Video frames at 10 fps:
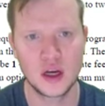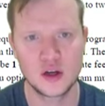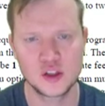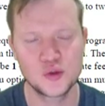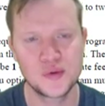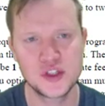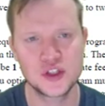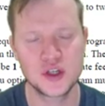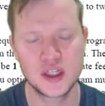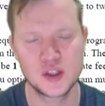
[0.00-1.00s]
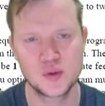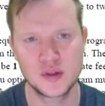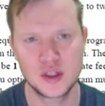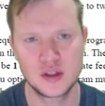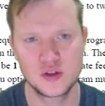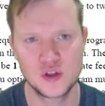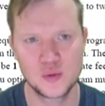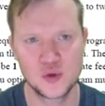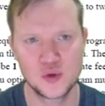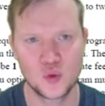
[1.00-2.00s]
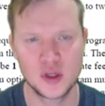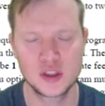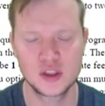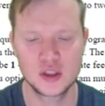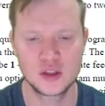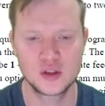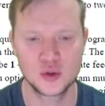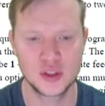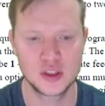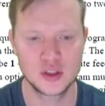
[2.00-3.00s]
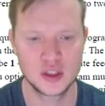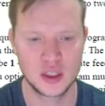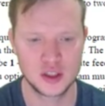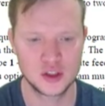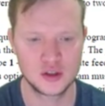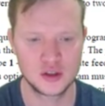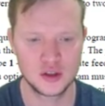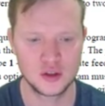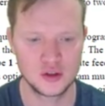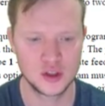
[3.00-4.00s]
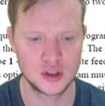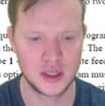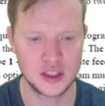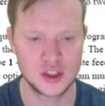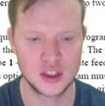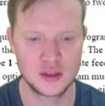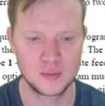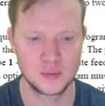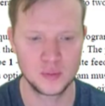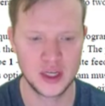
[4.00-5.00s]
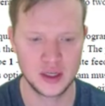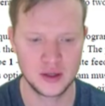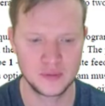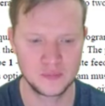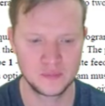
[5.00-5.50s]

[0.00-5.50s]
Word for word: our switch case will then determine what's the choice the, the user actually made.